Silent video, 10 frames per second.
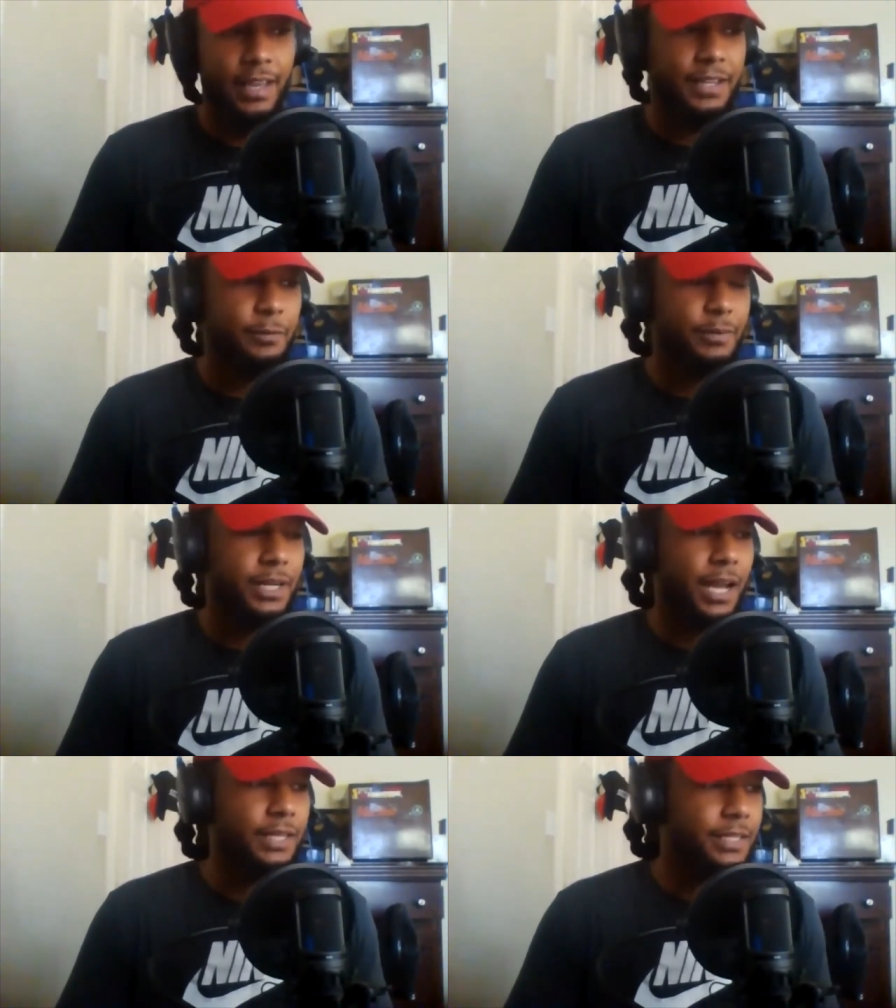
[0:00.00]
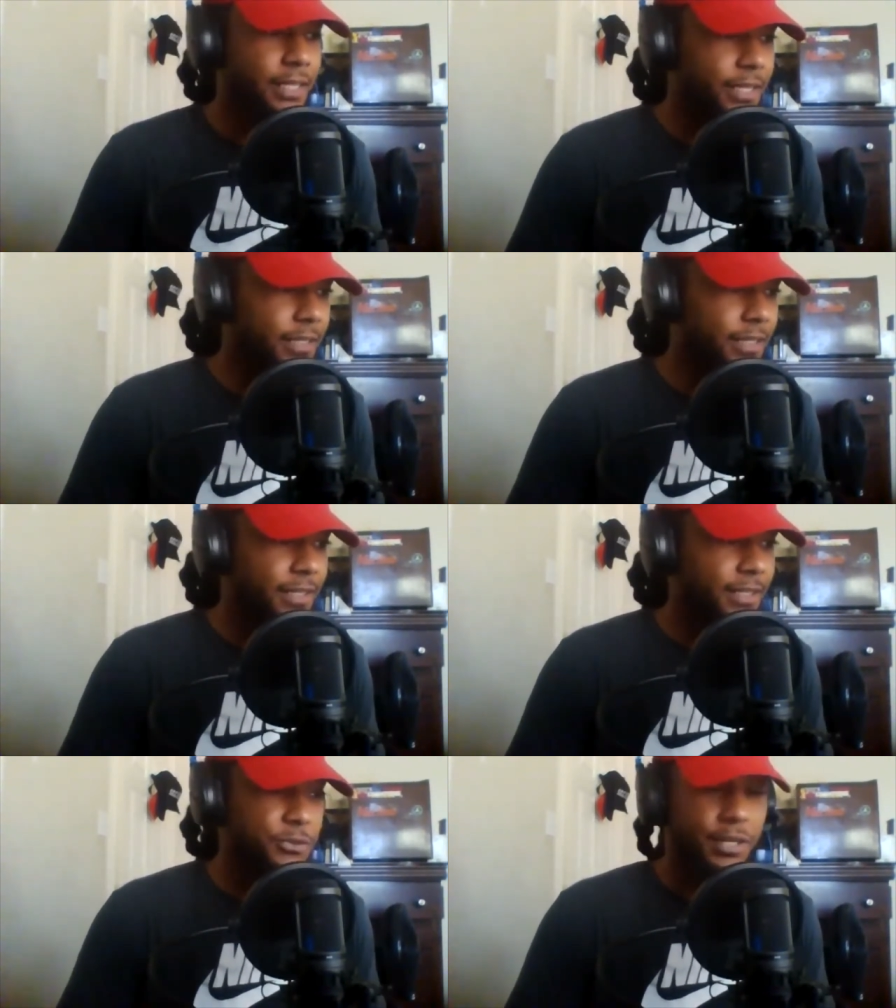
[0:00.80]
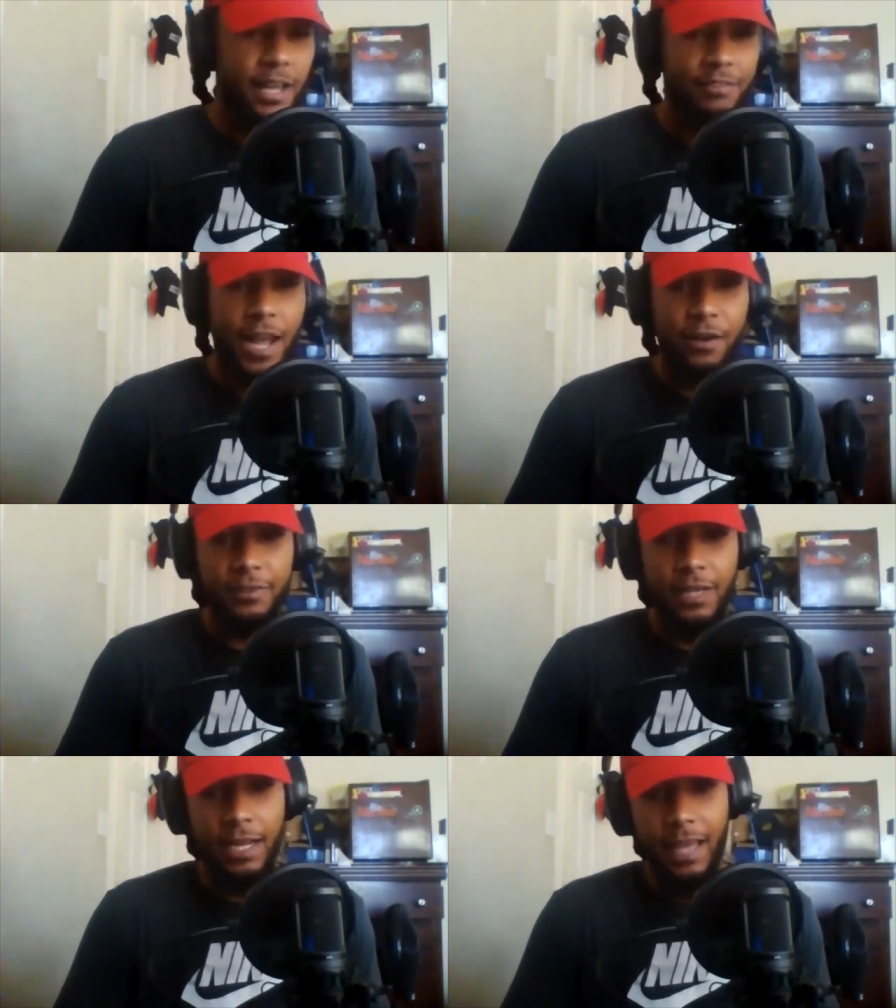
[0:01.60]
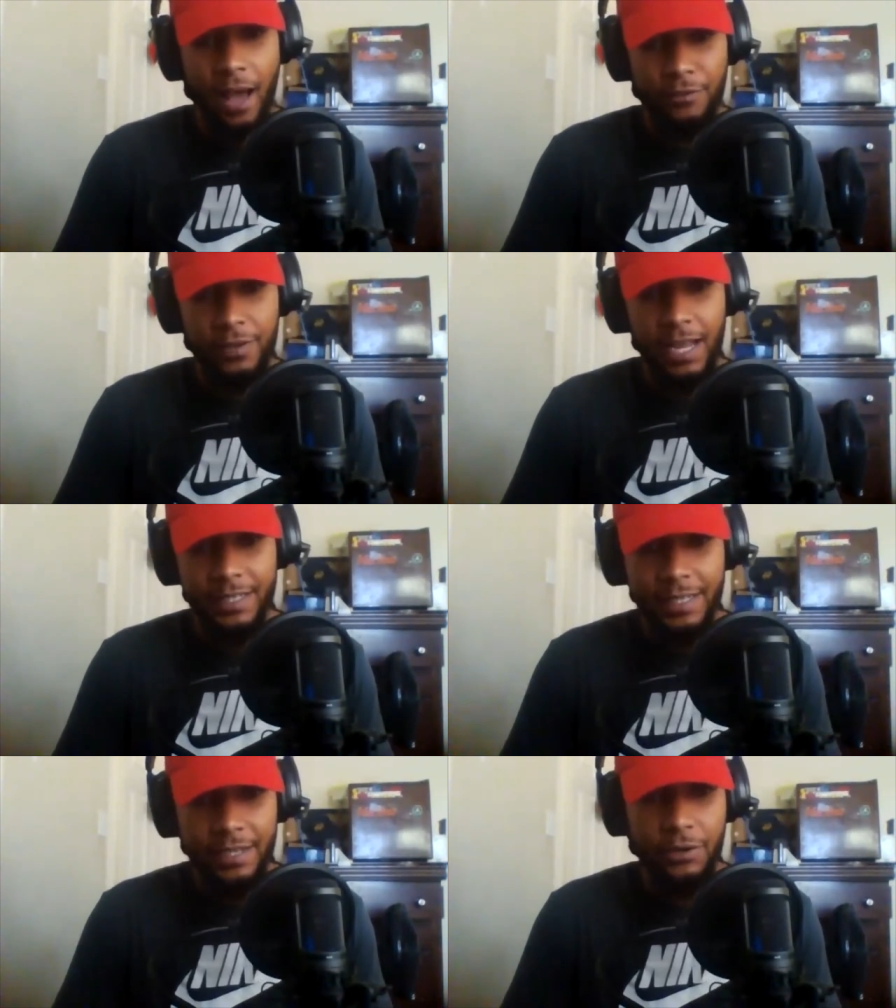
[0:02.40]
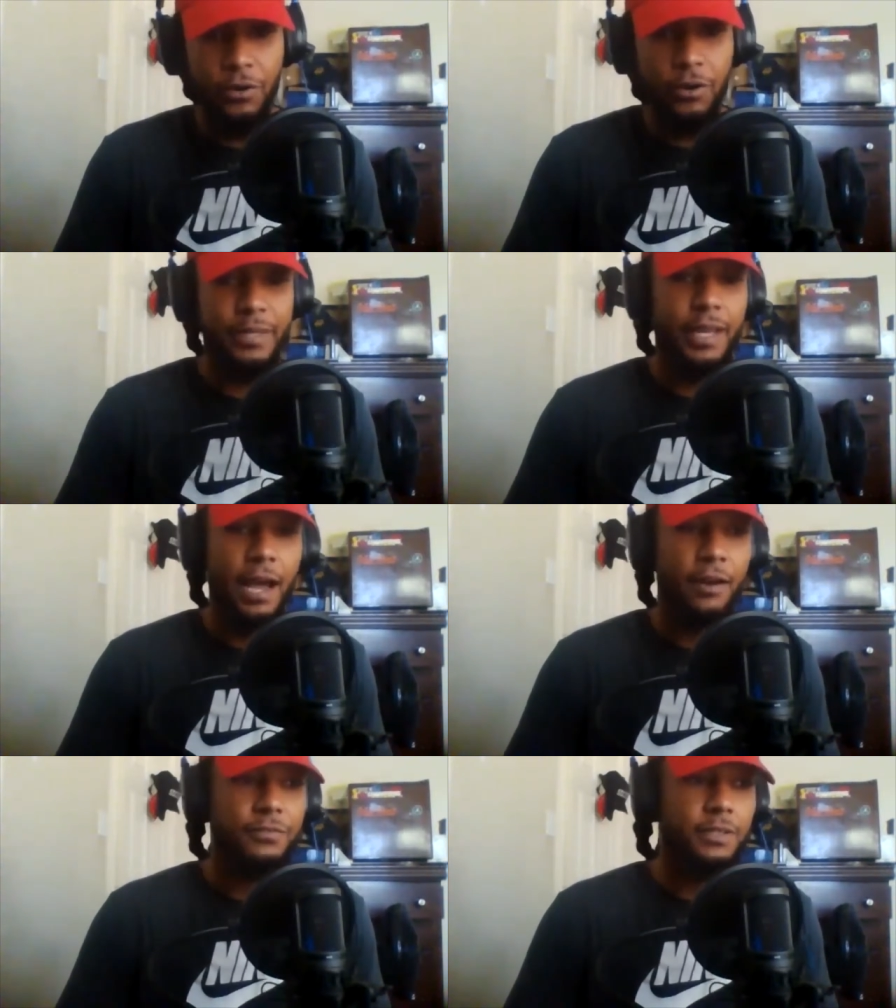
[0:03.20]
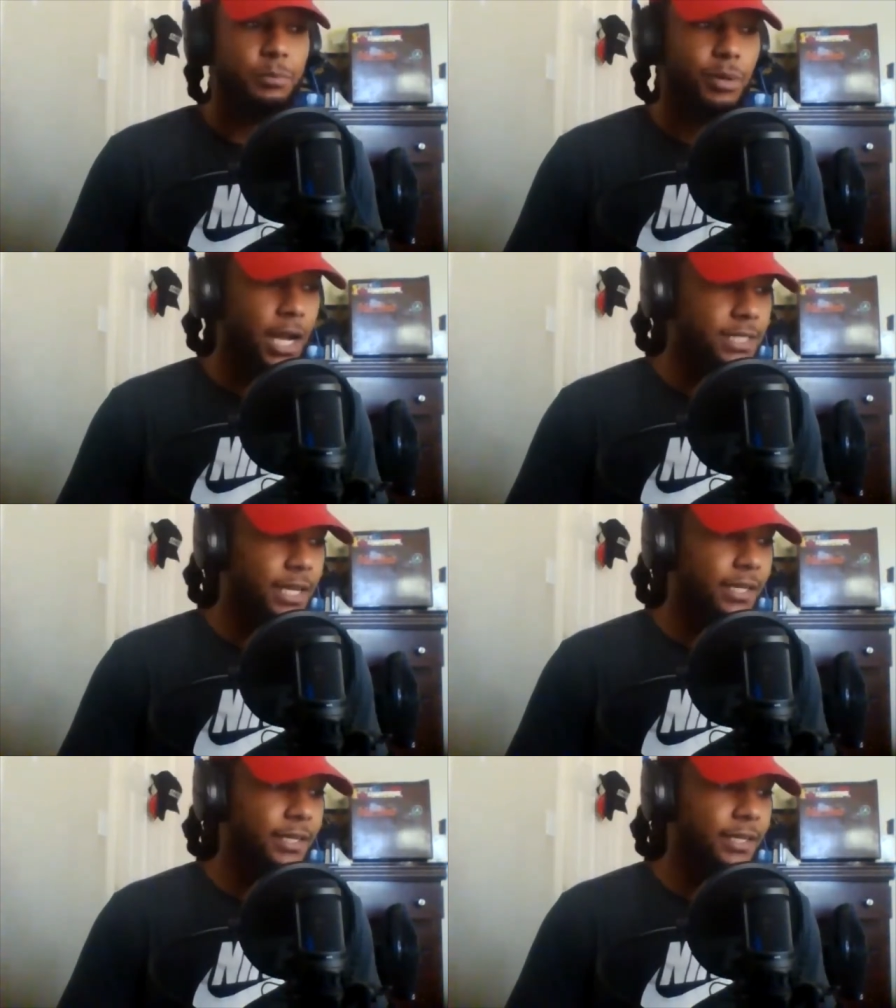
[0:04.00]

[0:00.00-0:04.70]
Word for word: It could be an idea. You could have an alpha alpha idea or be an alpha project.